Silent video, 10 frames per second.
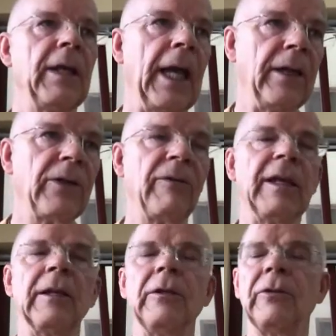
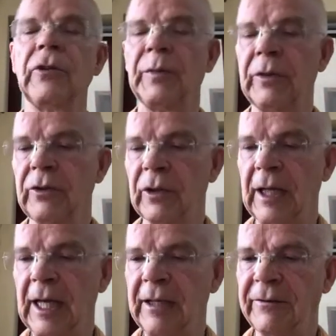entering into spiritual
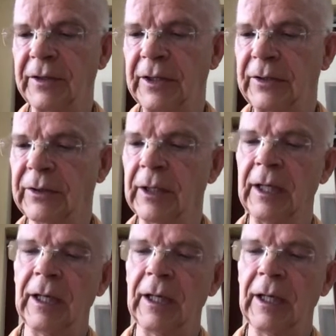life is